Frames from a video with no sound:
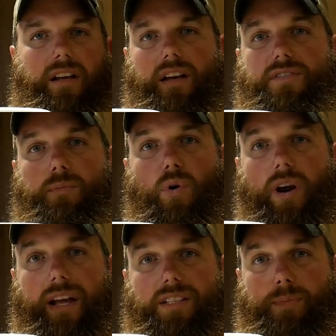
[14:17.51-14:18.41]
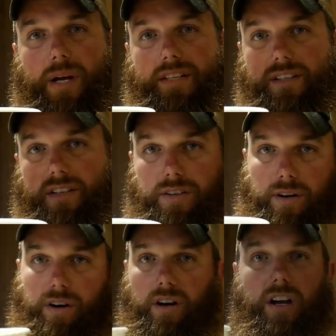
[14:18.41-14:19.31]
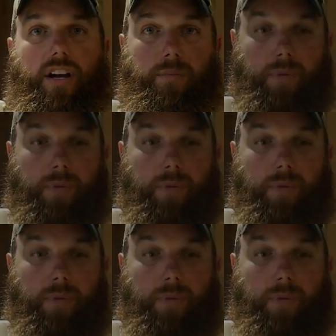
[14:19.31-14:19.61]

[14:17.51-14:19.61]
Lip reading: Gives you more head space in your honey